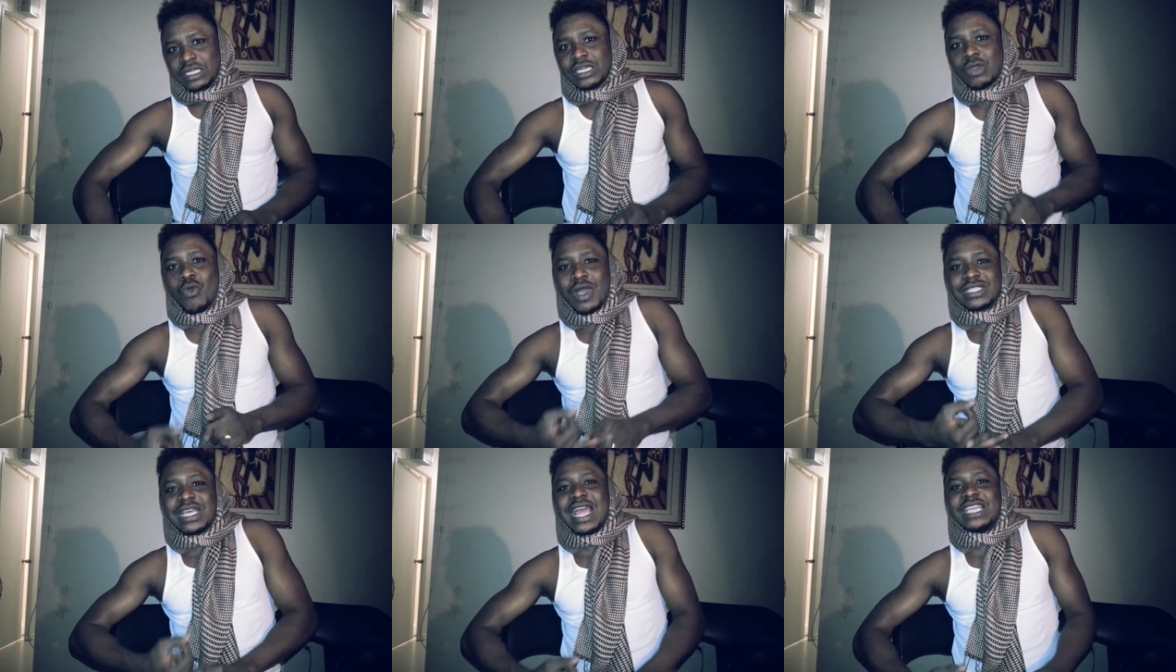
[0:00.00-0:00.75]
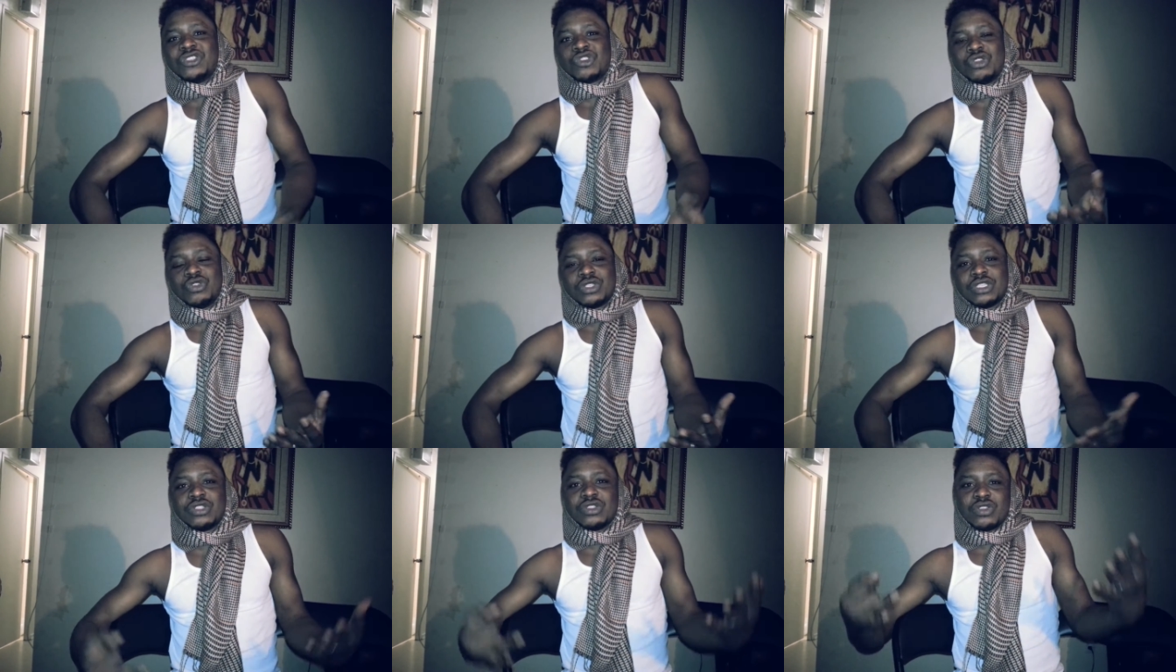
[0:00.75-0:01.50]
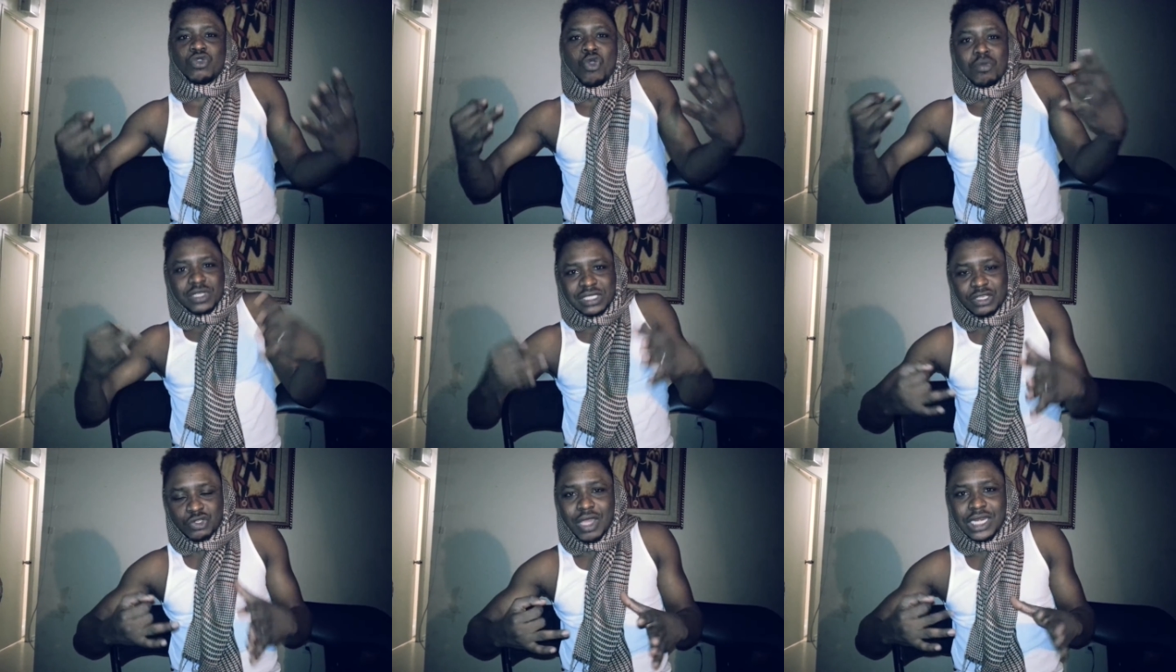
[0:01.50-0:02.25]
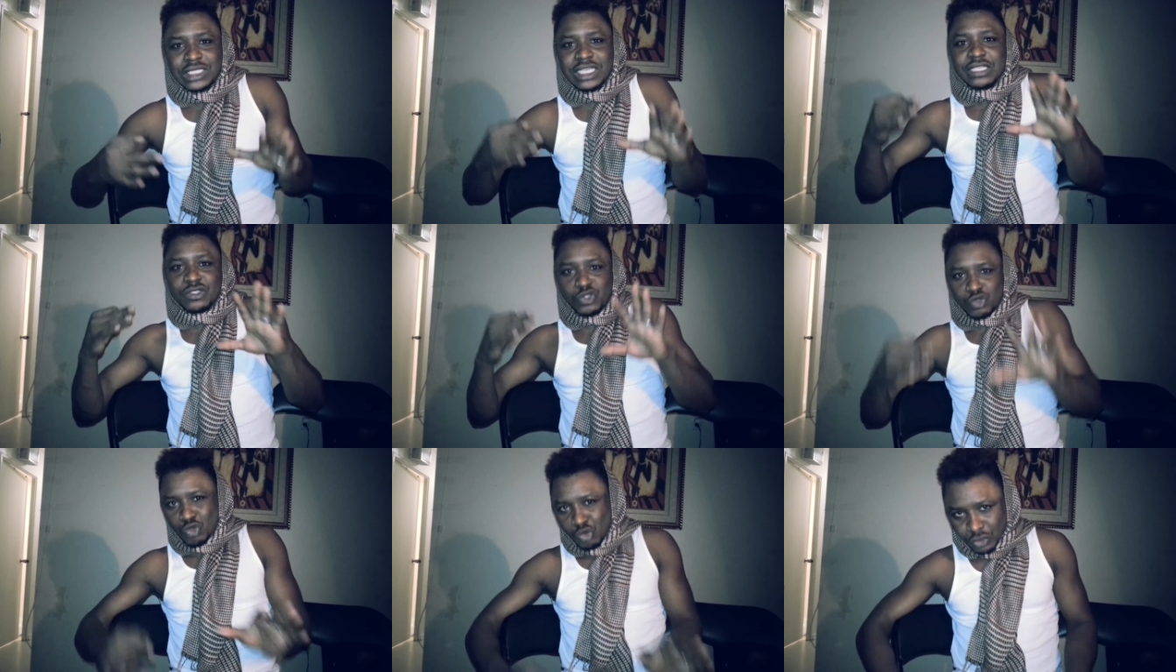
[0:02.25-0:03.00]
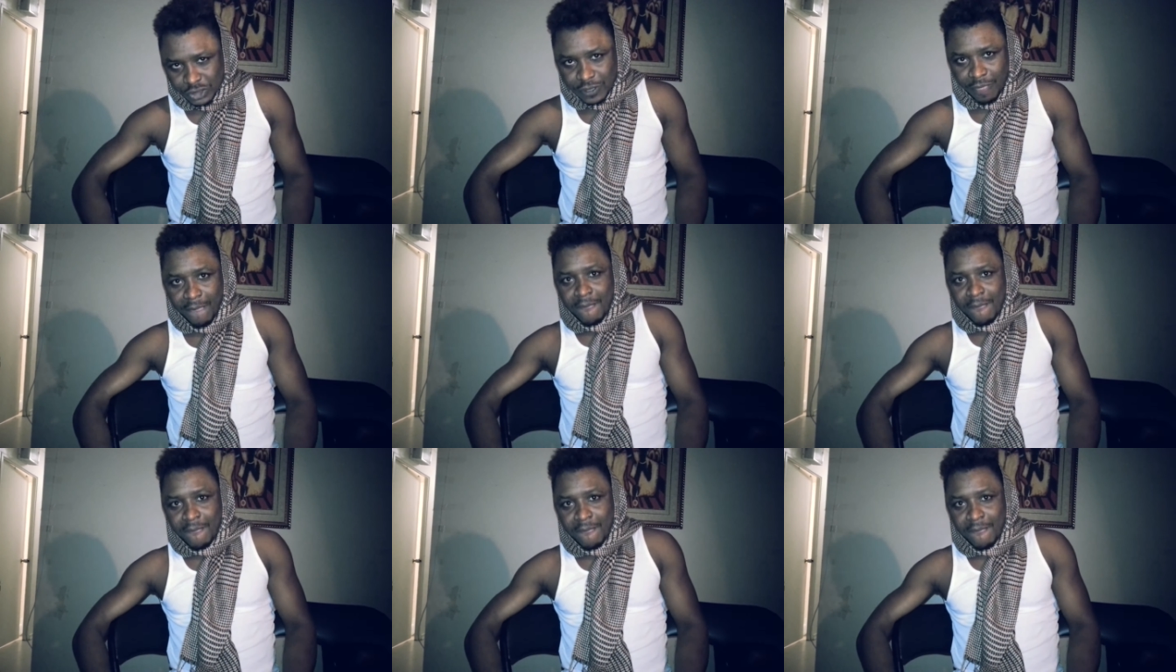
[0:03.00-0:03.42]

the ones that are introducing homosexuality in schools,